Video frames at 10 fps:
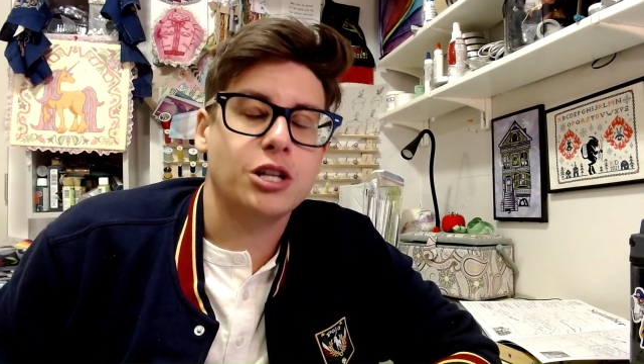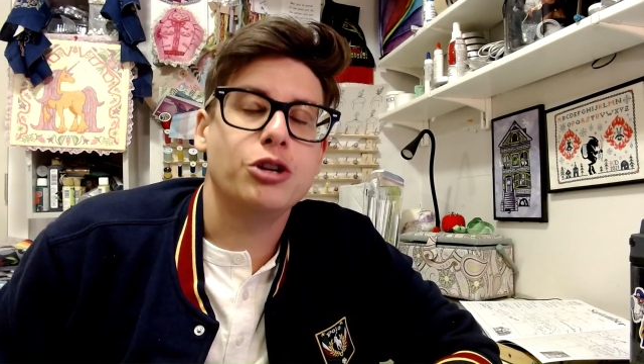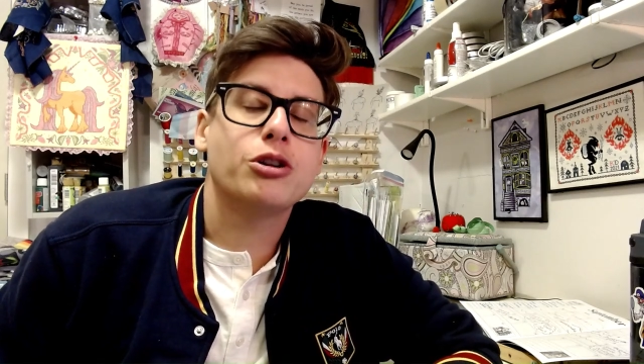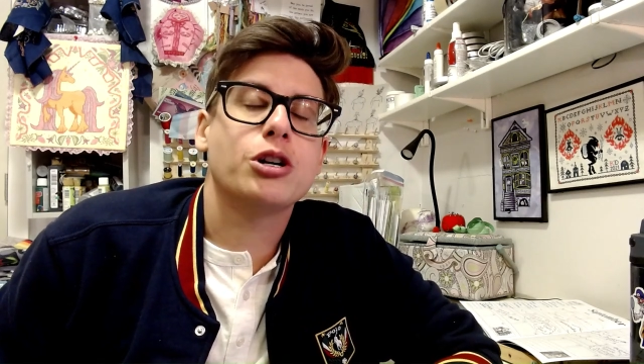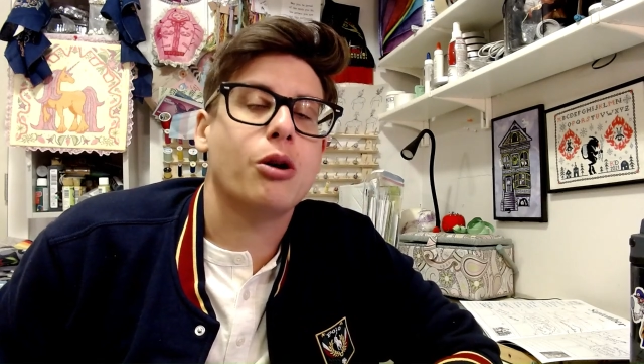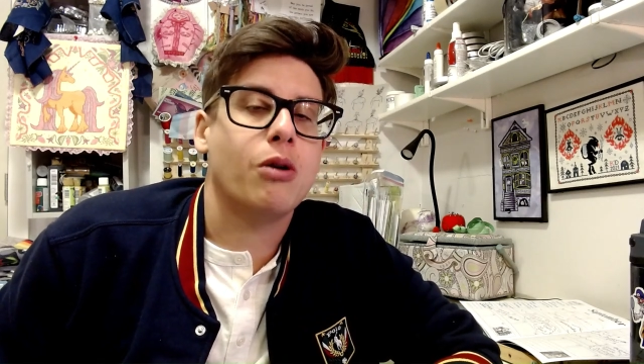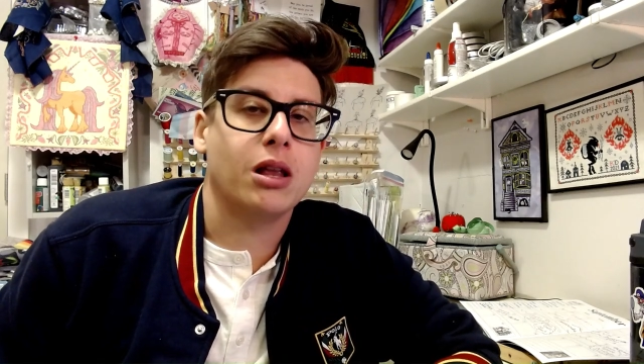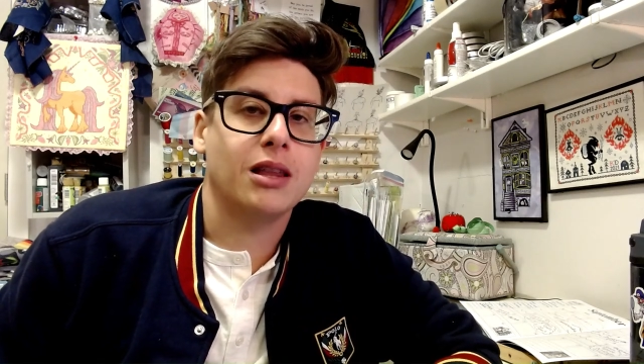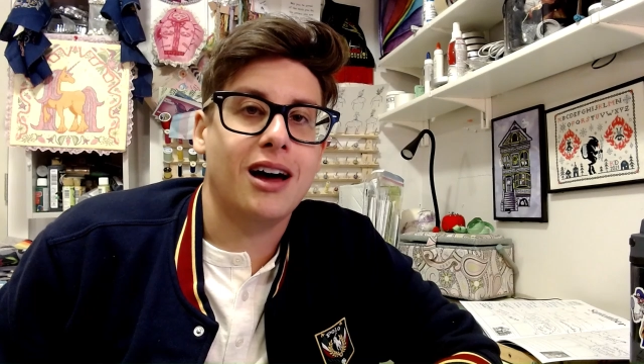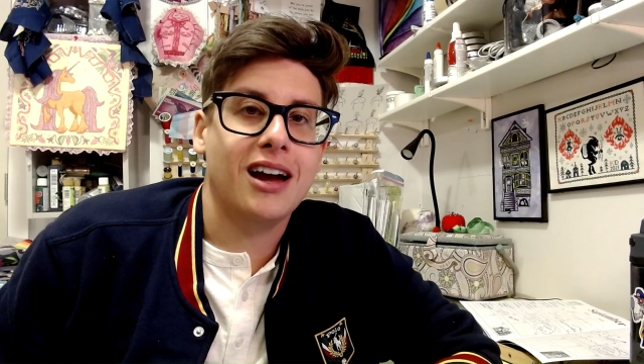you could go
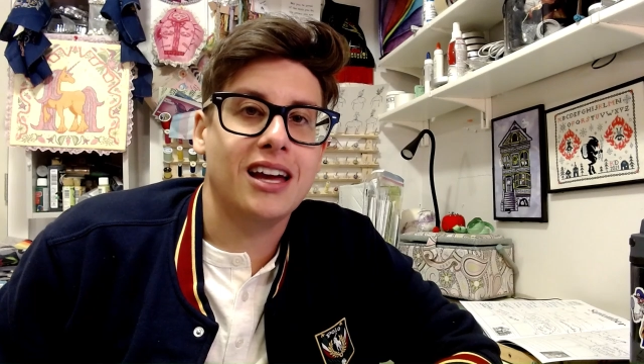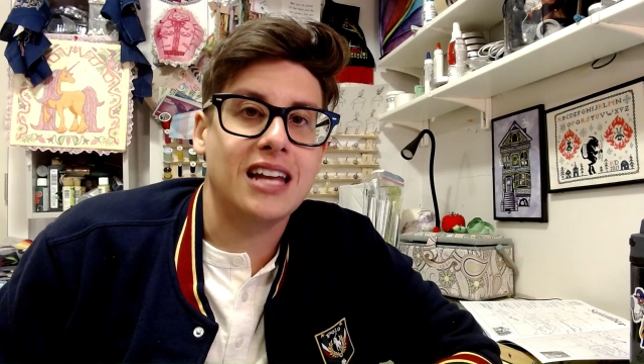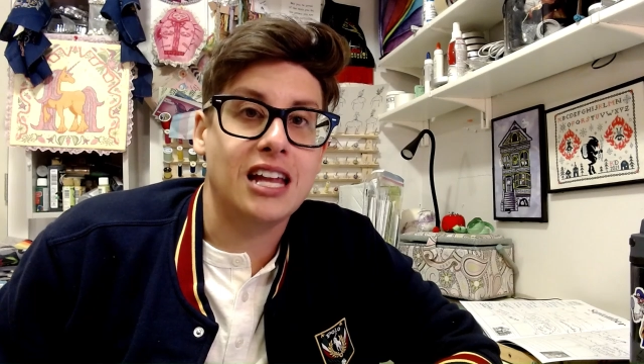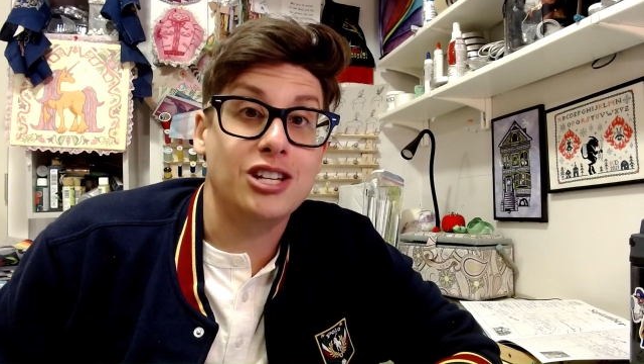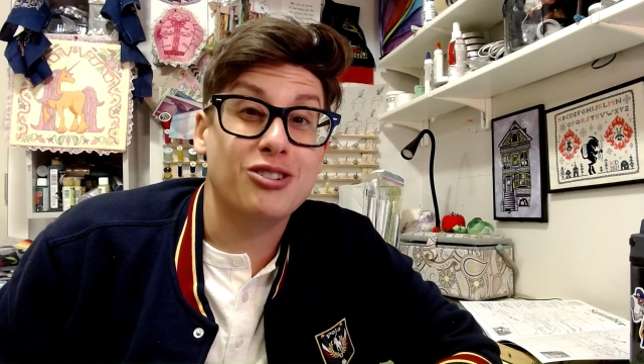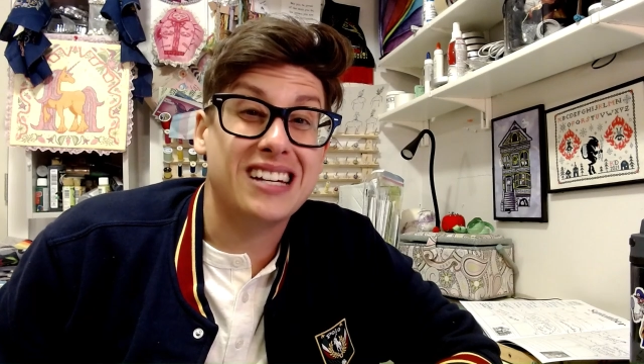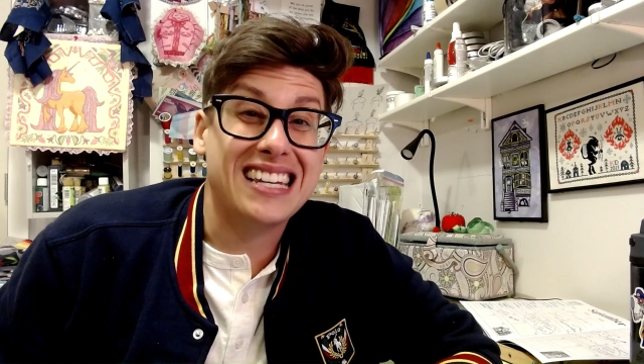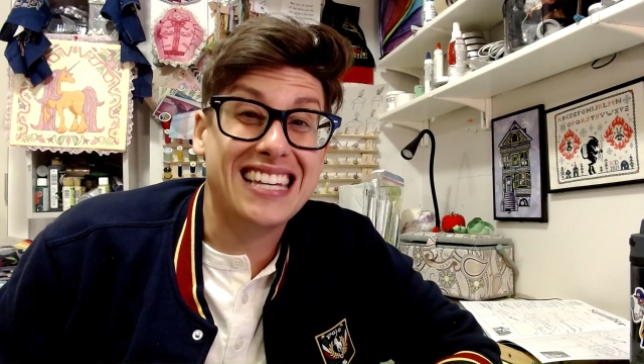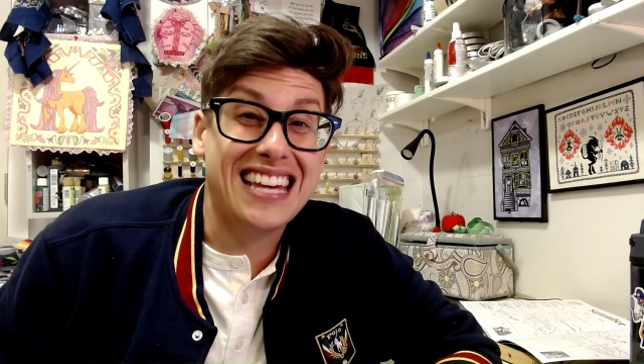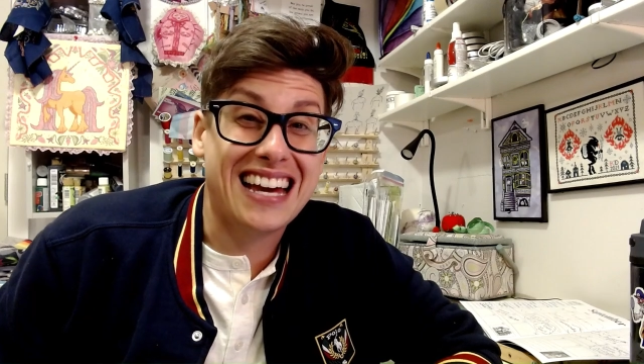online and you
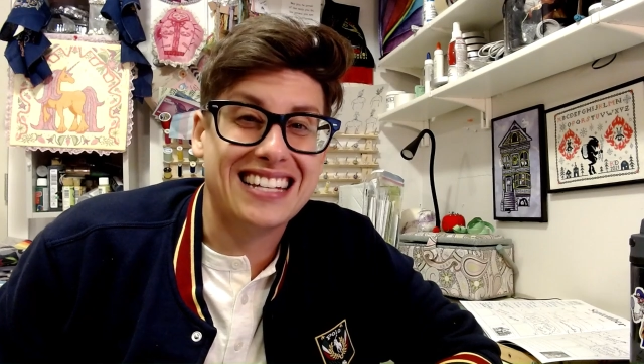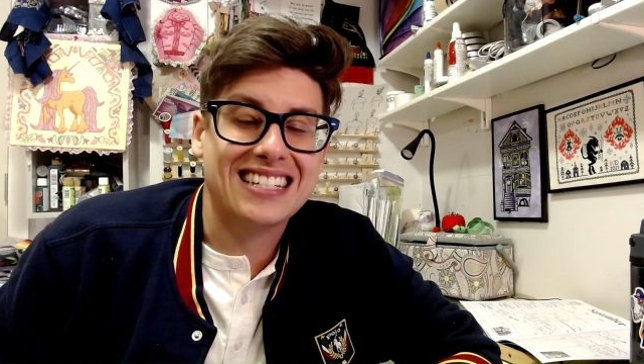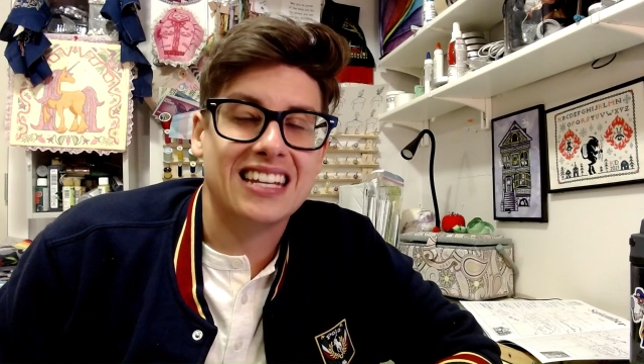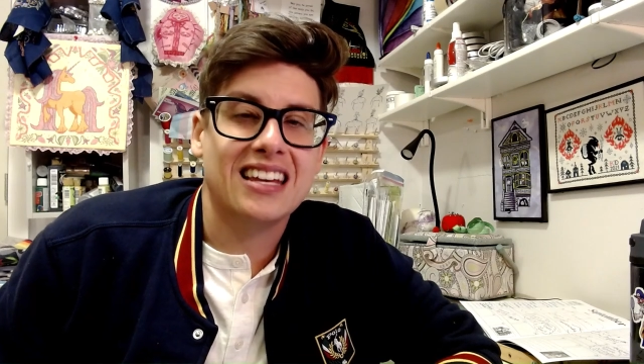can get